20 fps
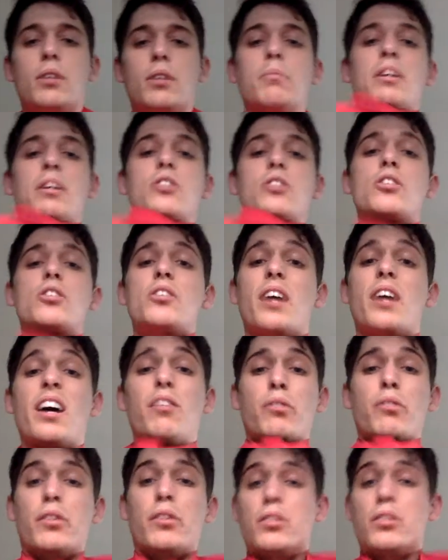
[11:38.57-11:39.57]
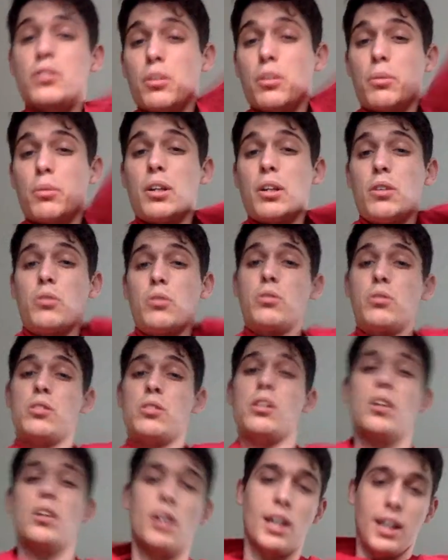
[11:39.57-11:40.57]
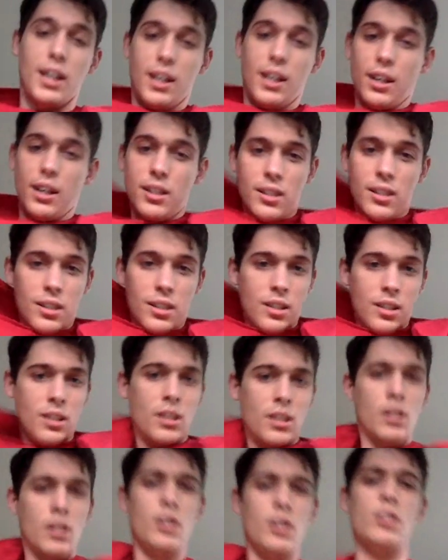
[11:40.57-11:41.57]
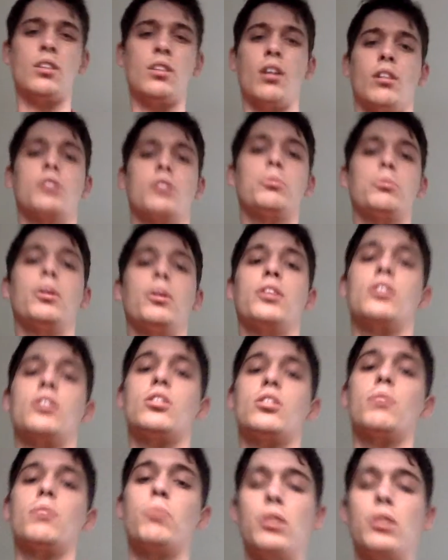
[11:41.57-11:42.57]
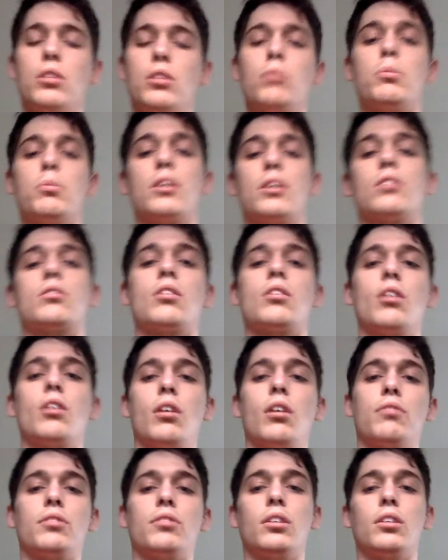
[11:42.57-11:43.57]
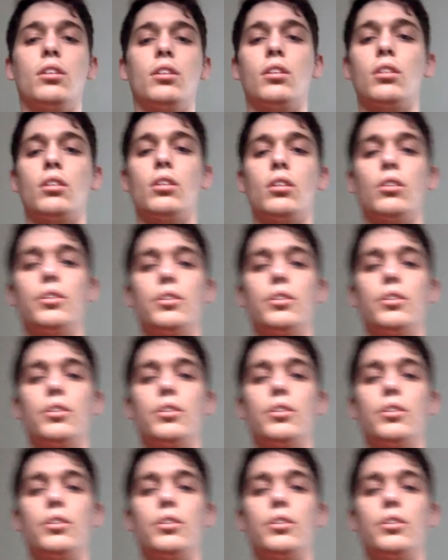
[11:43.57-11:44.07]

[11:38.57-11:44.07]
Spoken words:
it, make sure you have somebody who's knowledgeable at the gym with you, because often you'll